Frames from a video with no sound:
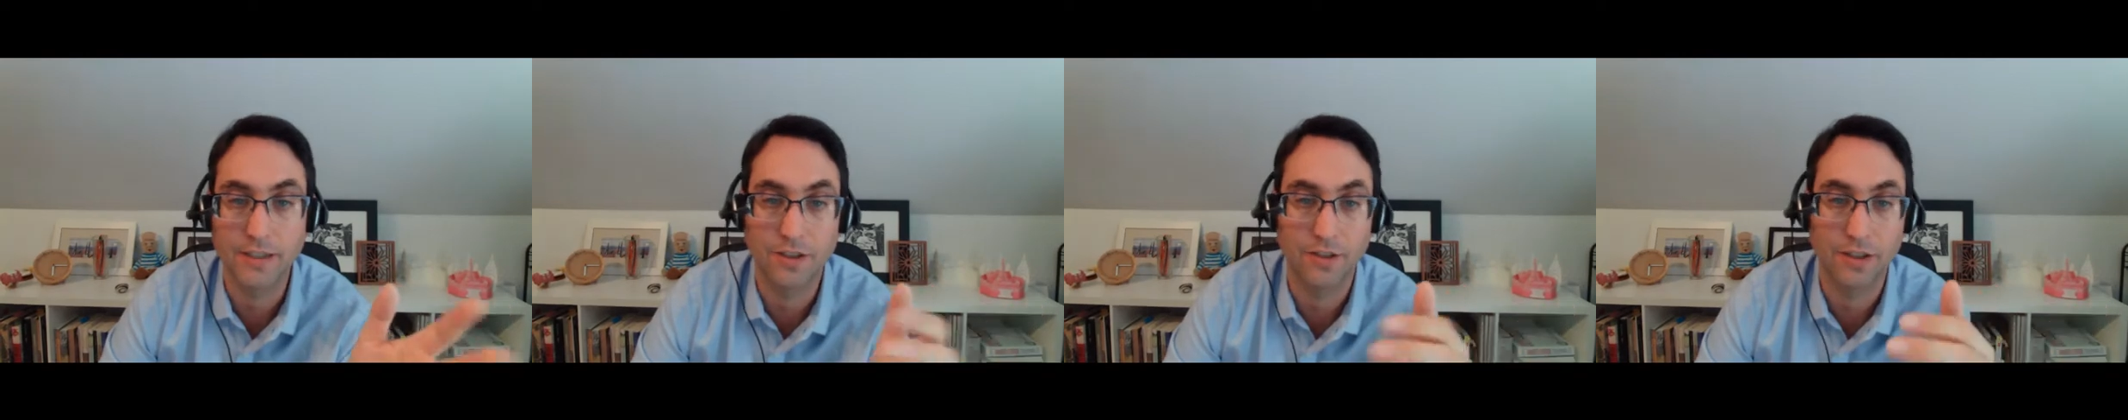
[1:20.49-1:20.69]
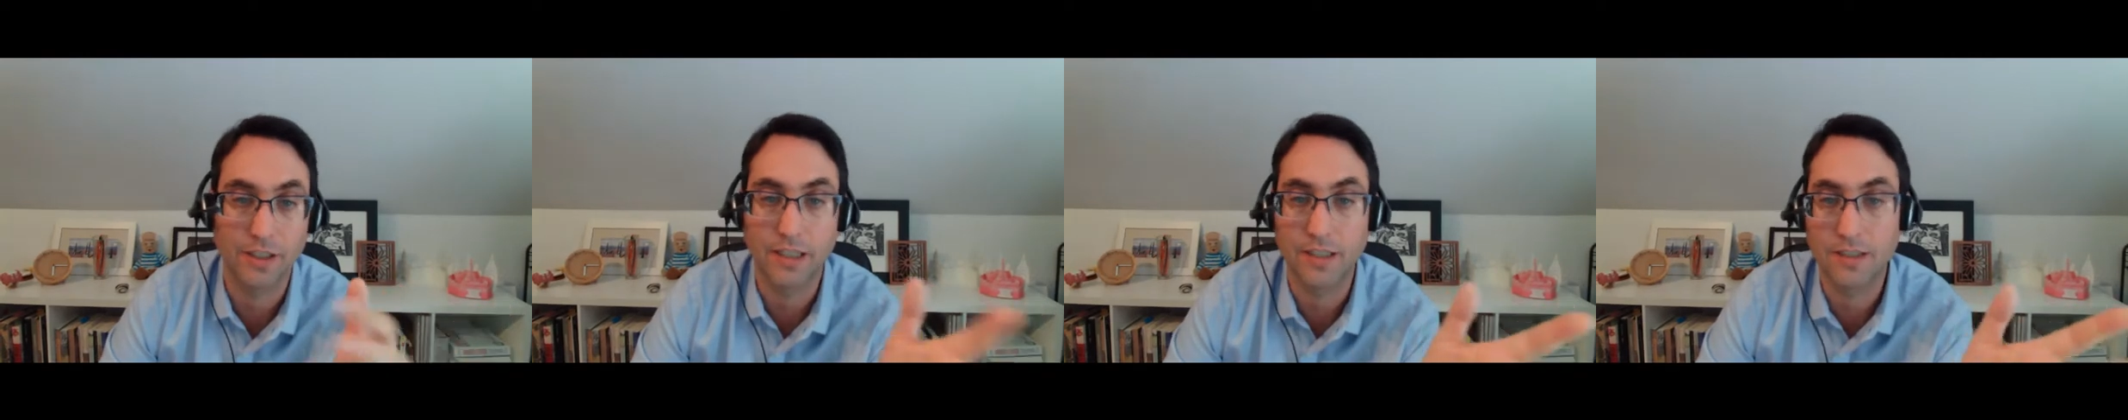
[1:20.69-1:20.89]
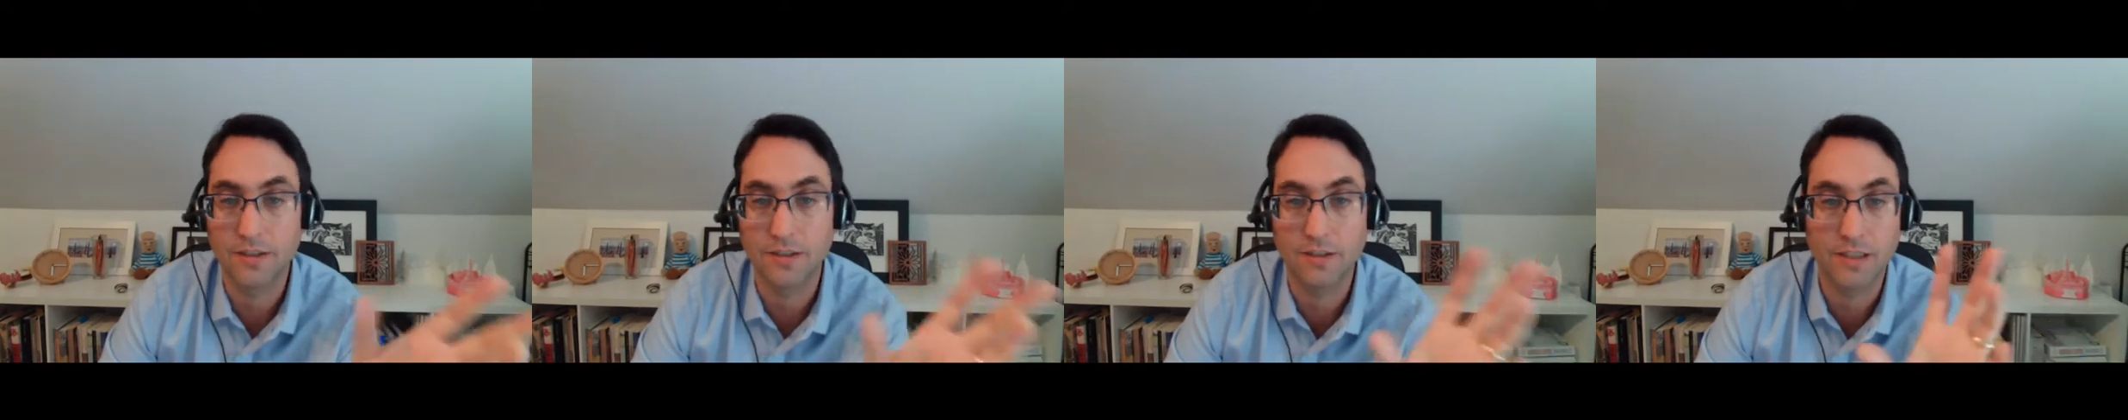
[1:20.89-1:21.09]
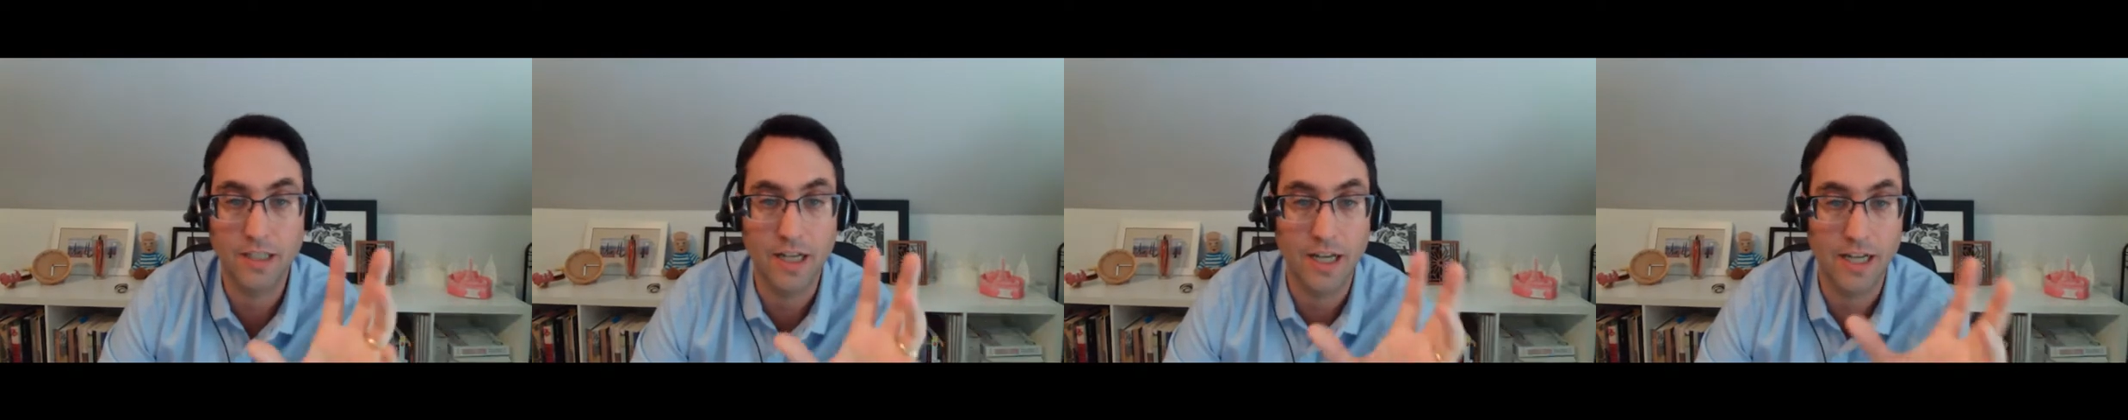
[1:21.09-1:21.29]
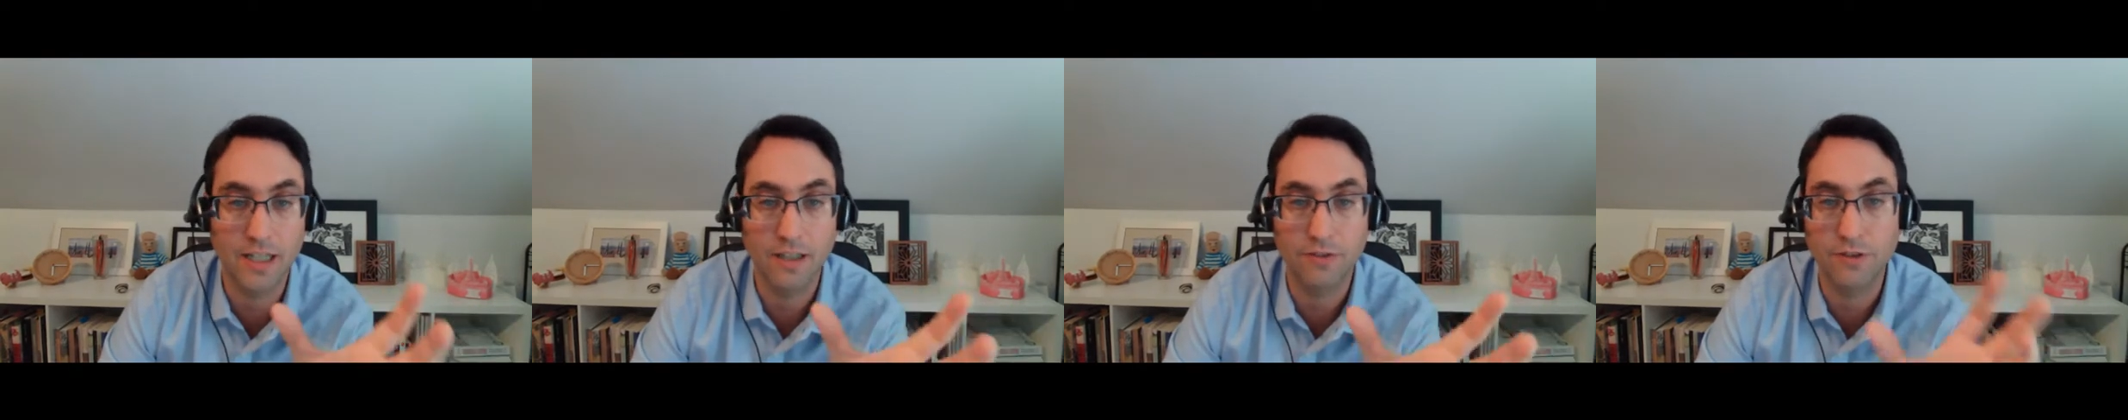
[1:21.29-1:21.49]
So I can
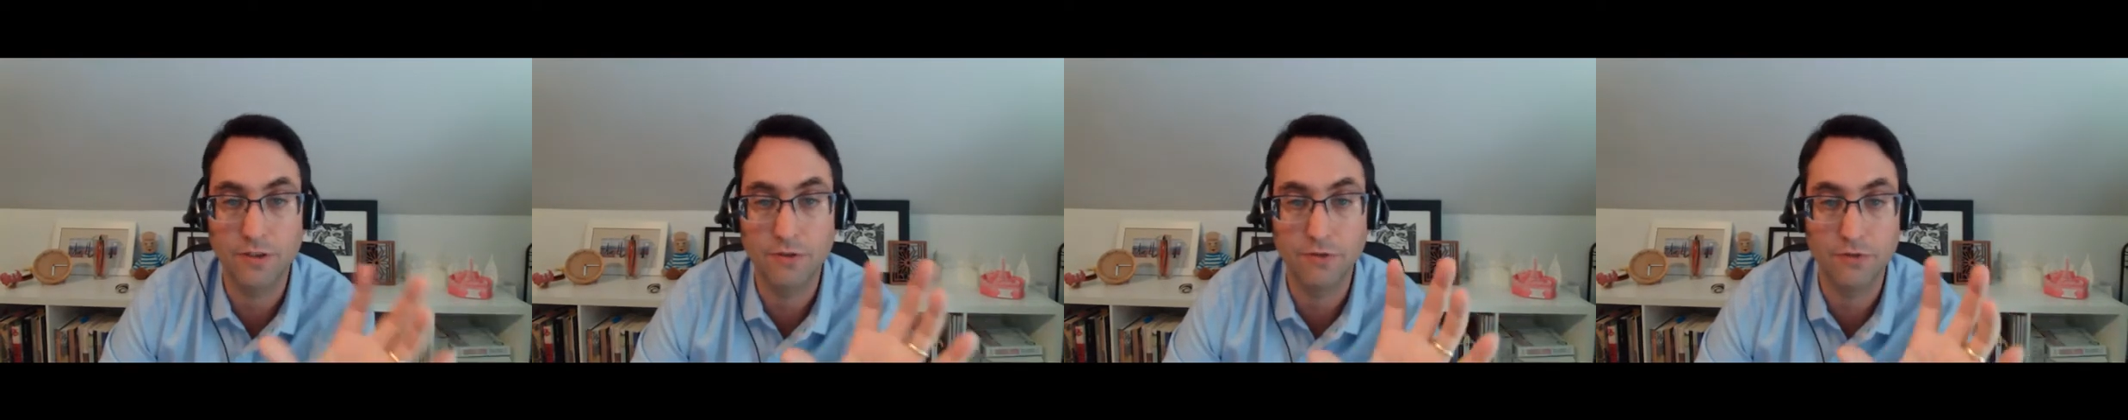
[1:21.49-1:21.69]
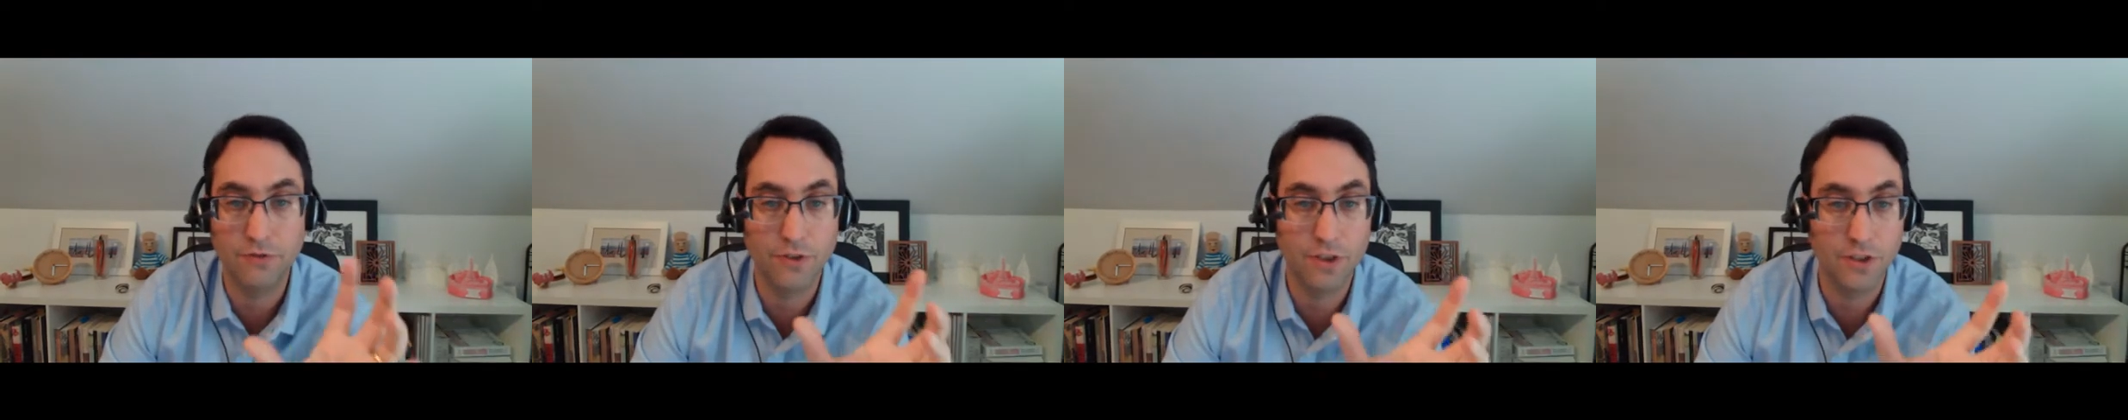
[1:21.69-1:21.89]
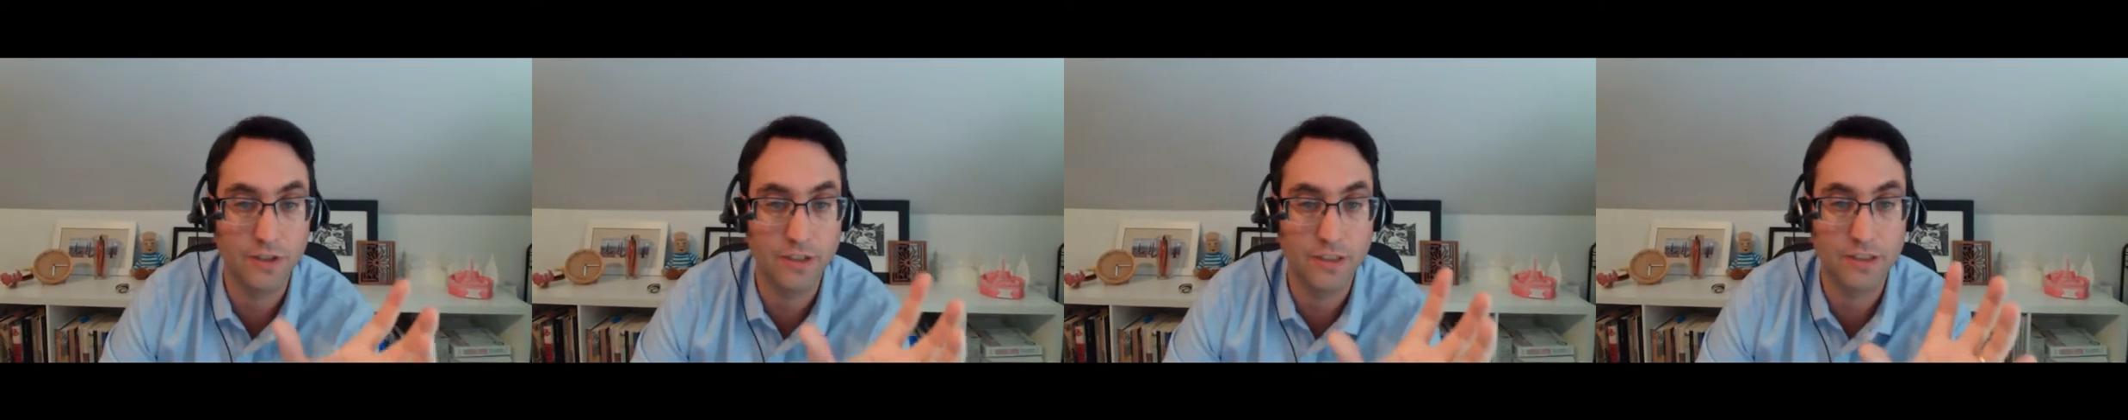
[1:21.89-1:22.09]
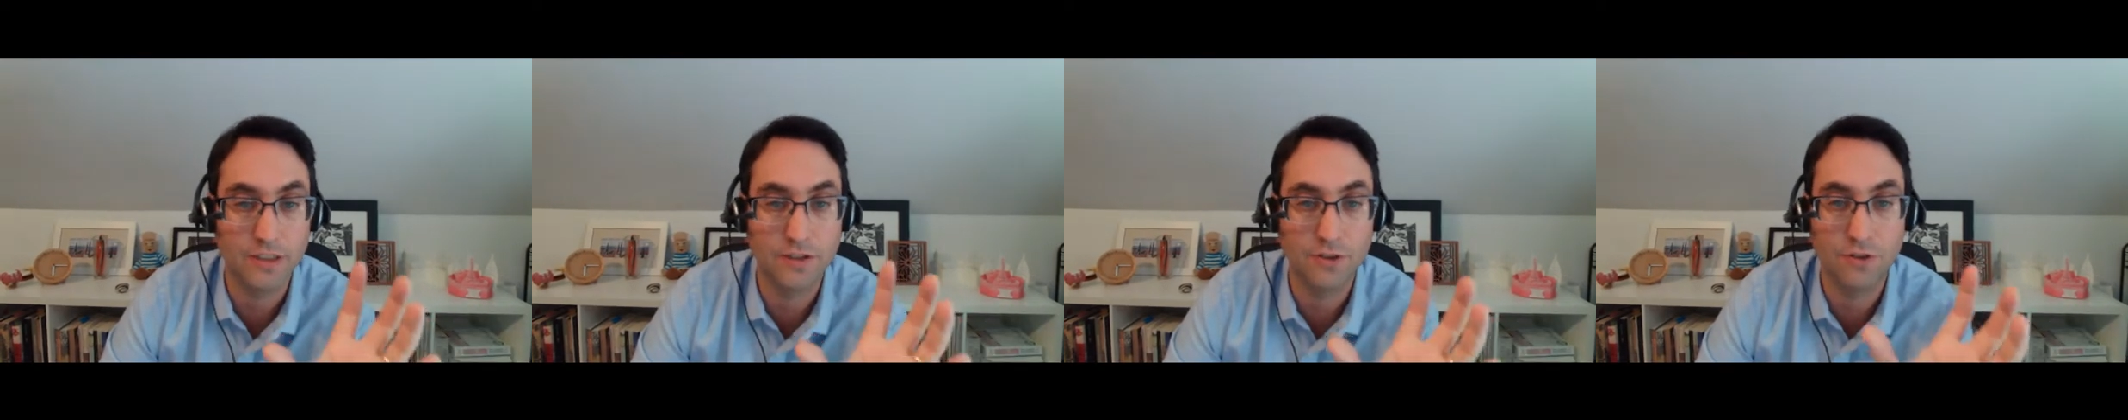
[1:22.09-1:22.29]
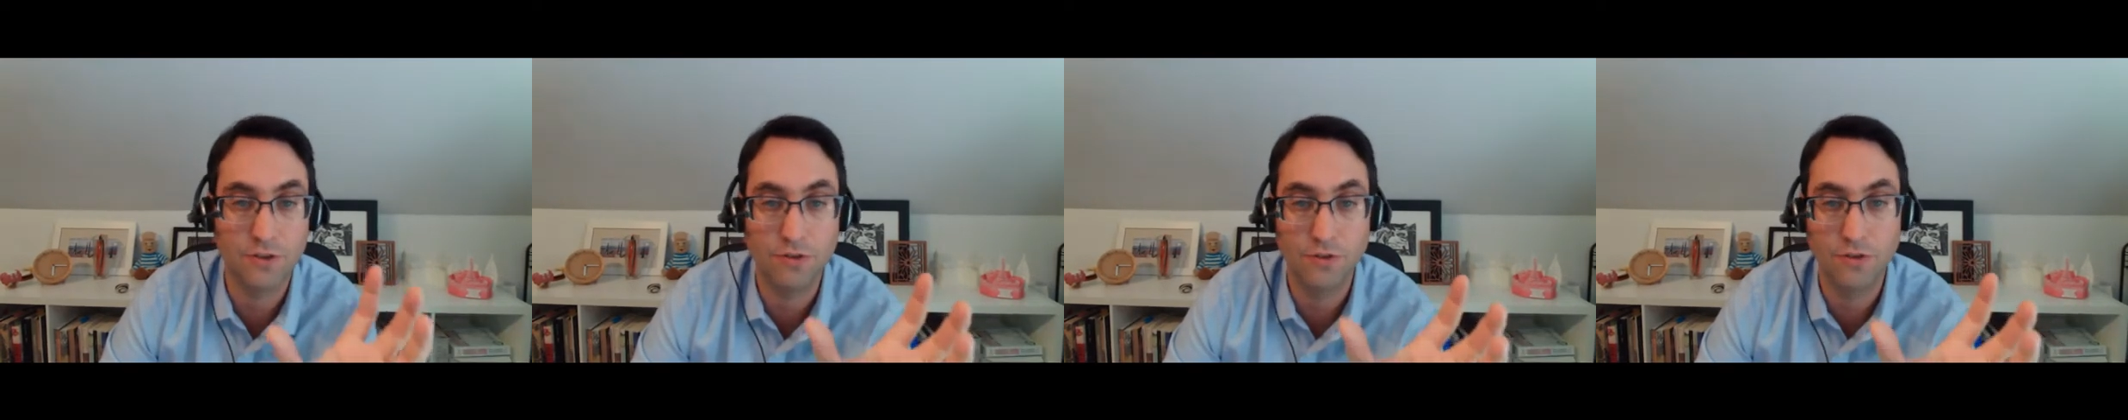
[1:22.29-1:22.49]
kind of infer these
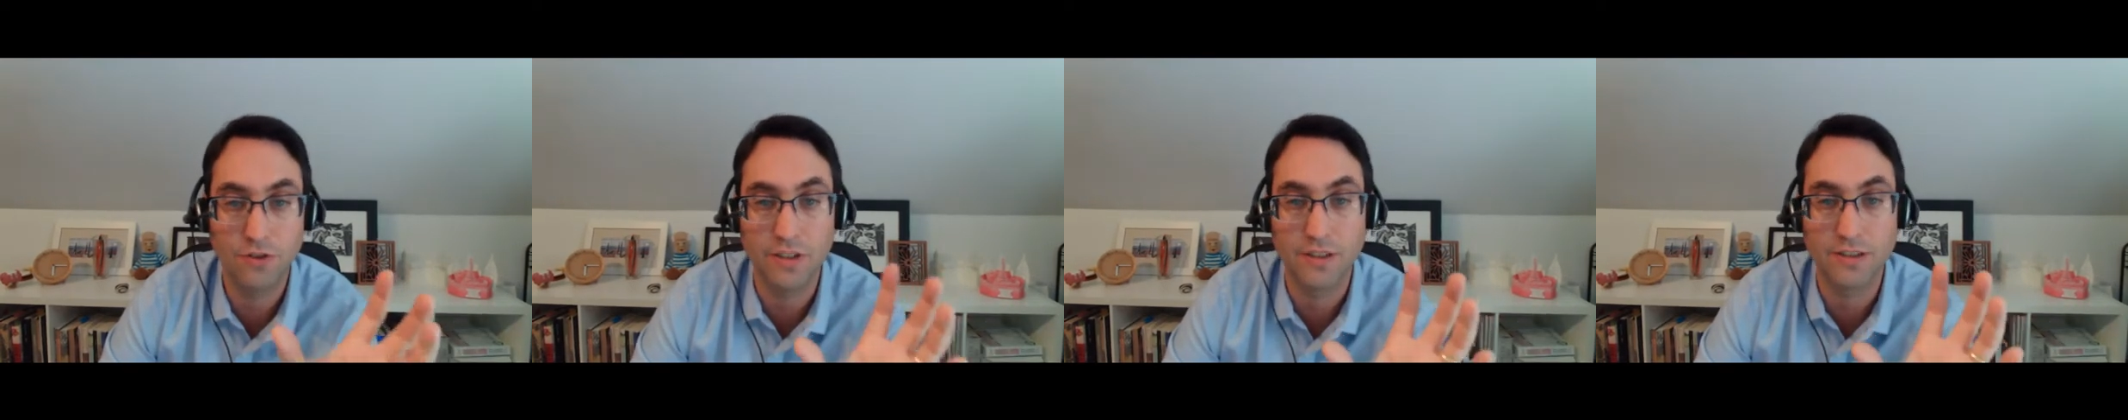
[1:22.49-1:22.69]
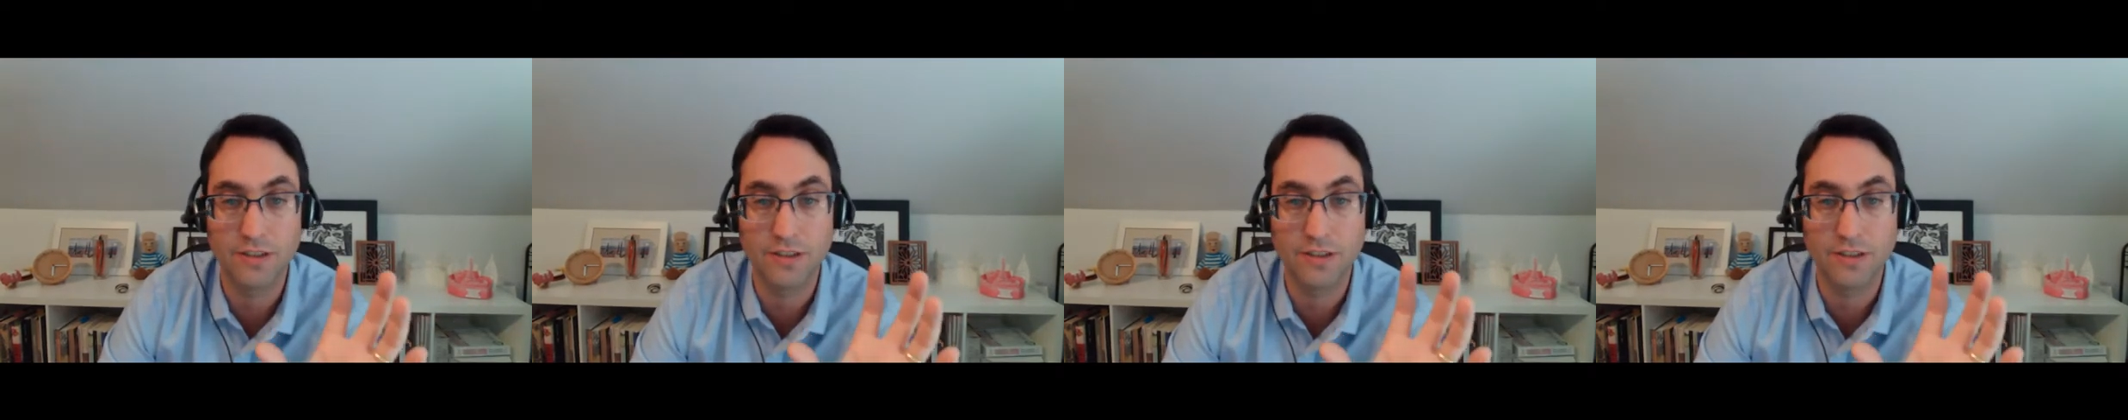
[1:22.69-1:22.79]
two things